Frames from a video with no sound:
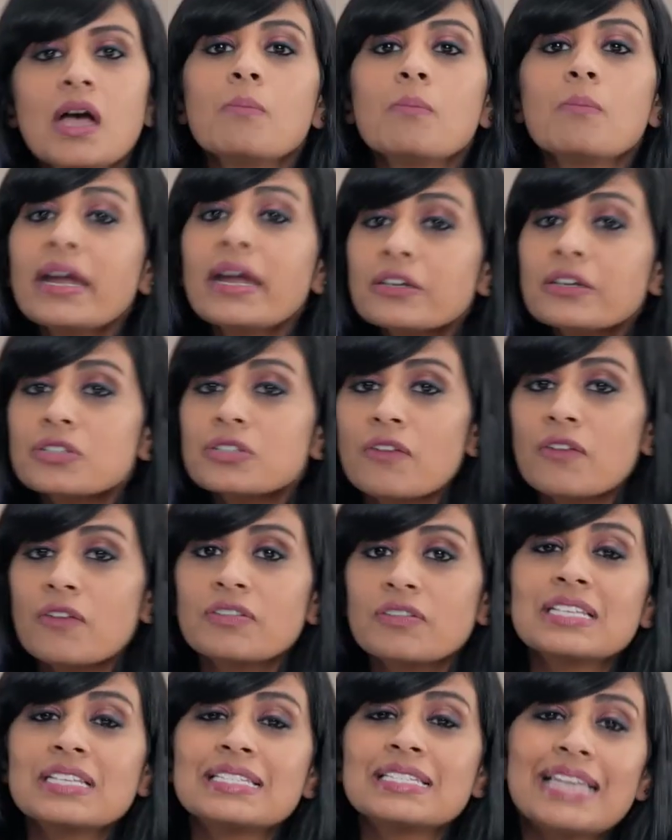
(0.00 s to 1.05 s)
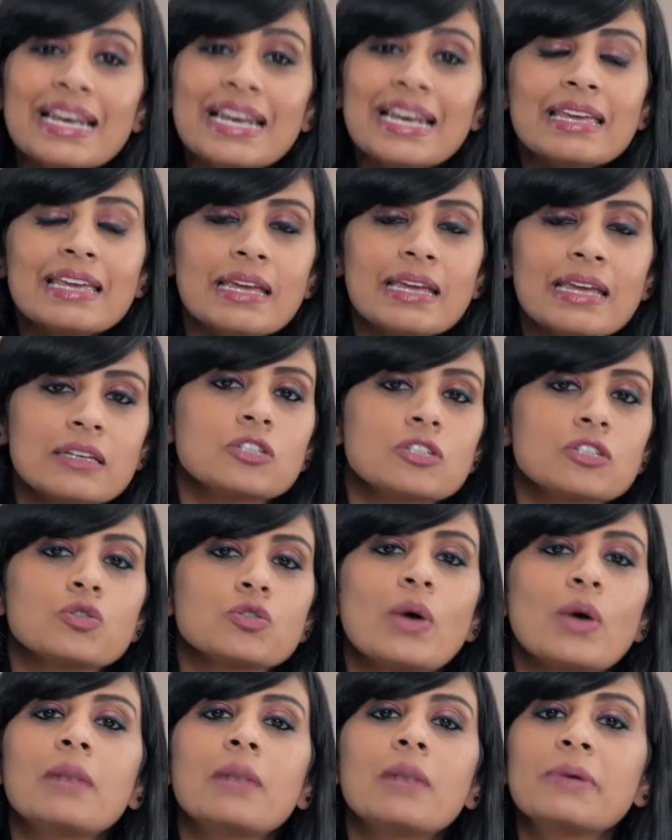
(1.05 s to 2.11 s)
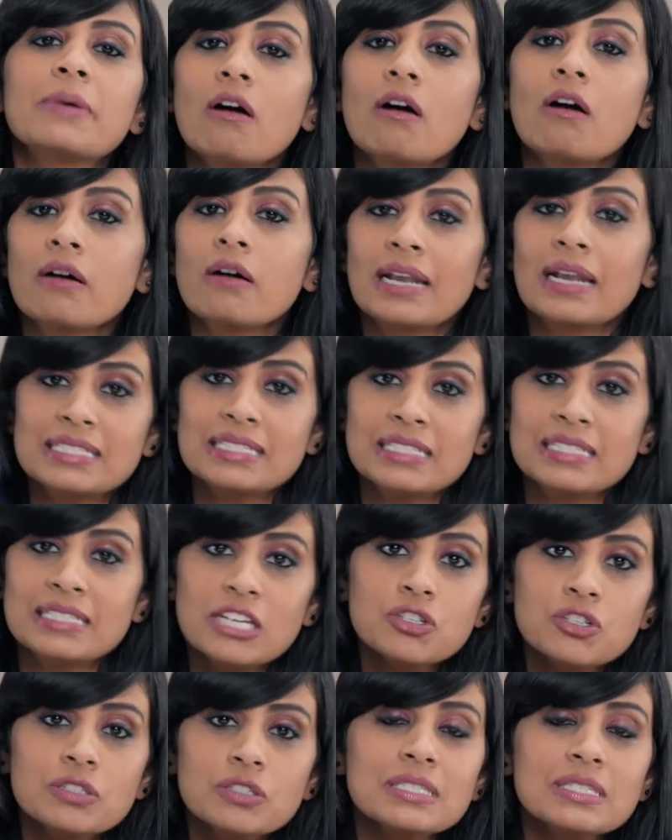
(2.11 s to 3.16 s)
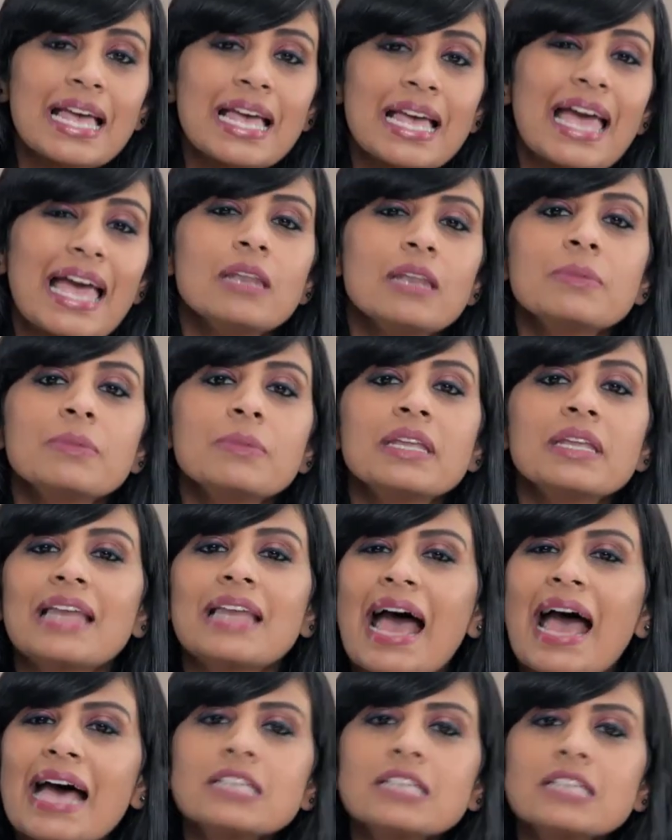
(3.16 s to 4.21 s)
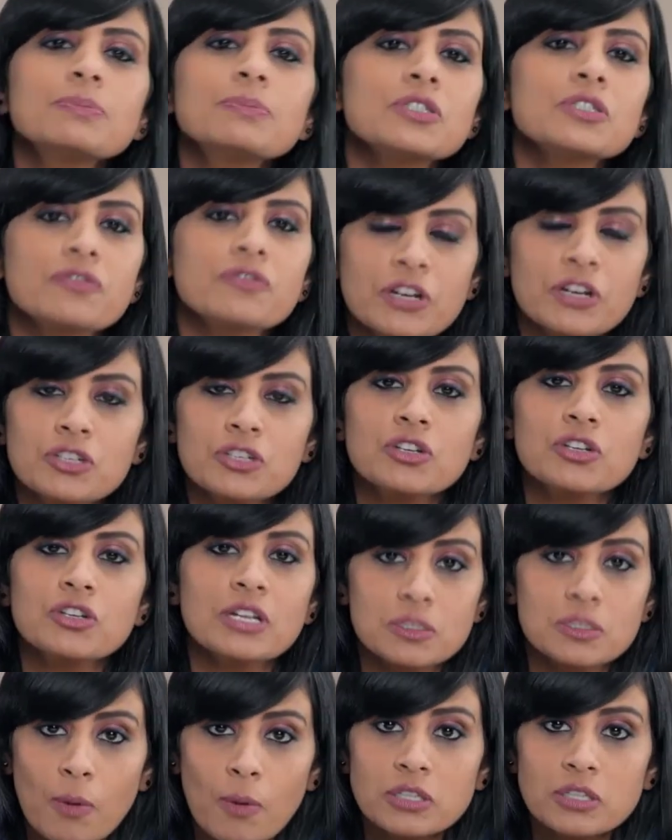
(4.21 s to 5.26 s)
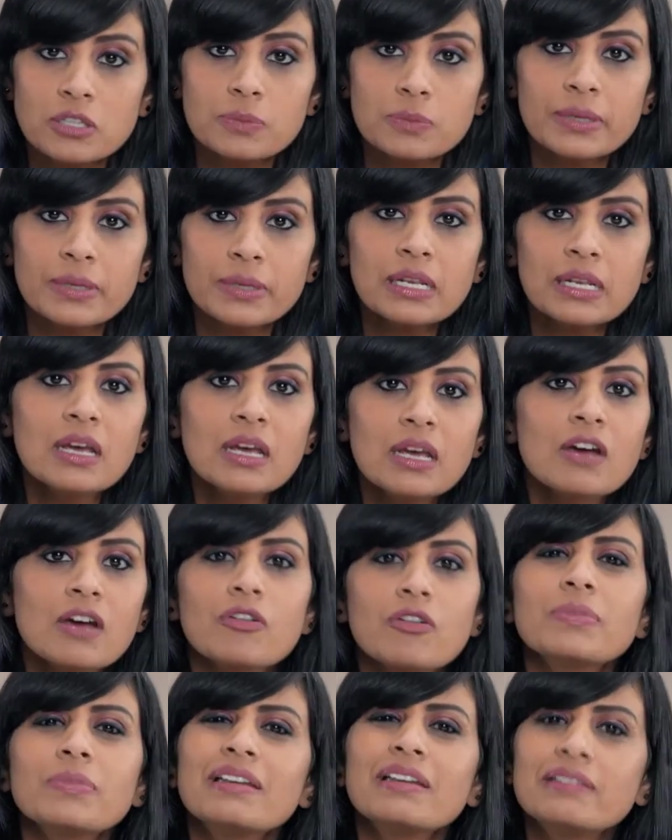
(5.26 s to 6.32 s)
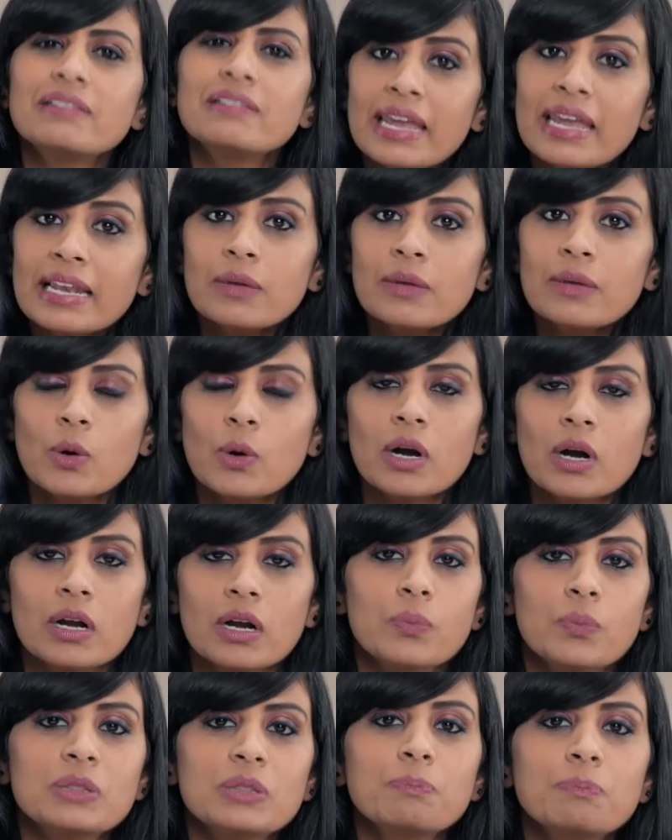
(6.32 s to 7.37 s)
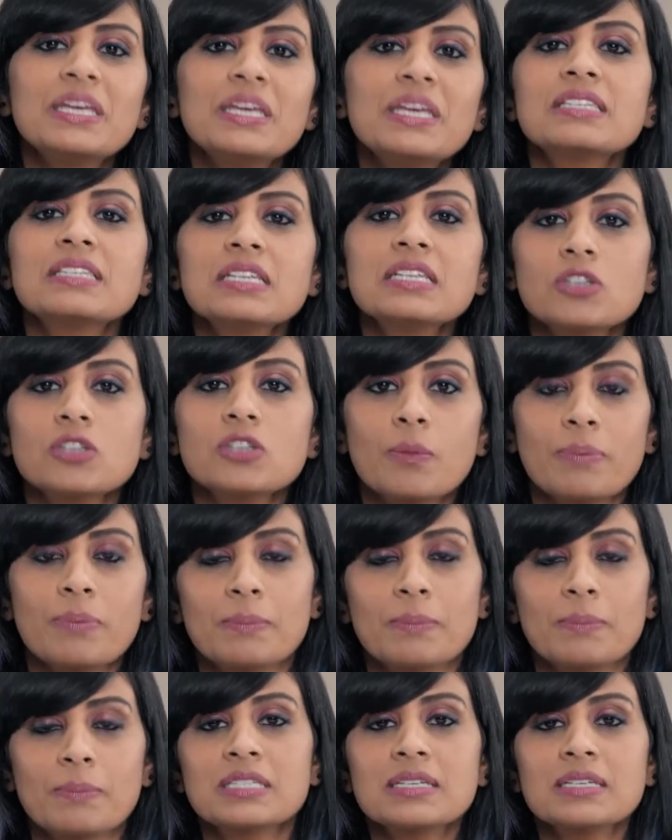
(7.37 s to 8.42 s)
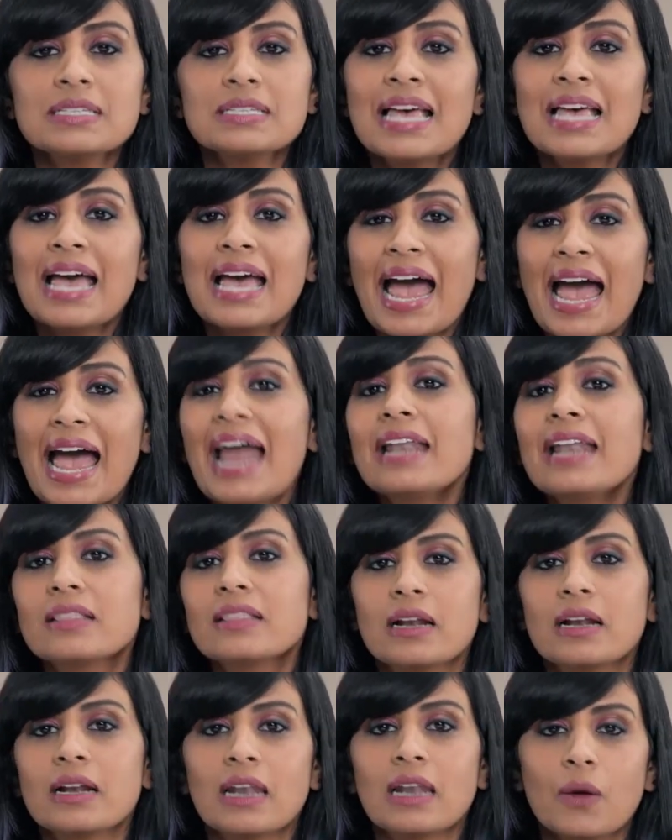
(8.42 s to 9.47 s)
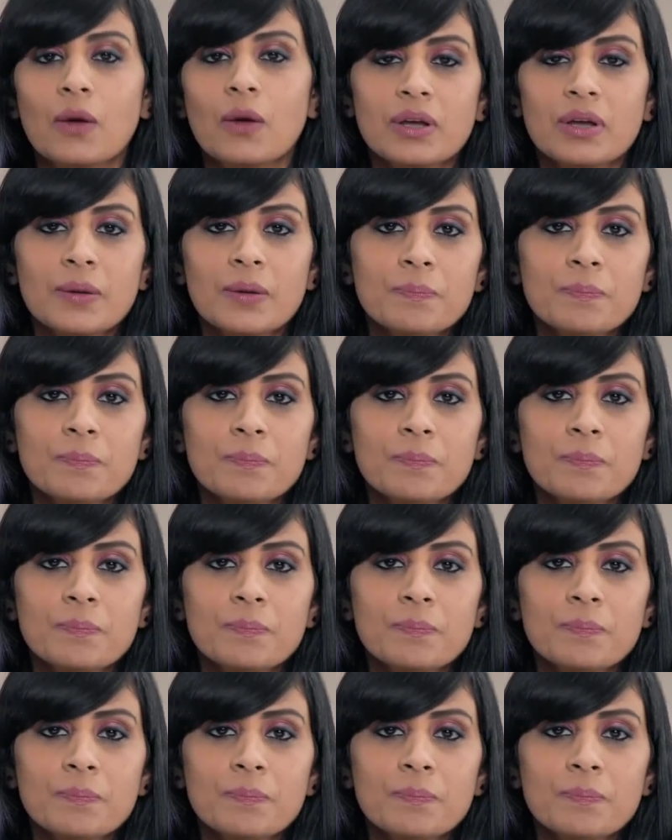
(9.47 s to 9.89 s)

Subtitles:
Microsoft is dedicated to helping organizations eliminate as much friction as possible from their daily work with PCs on premises and in the cloud.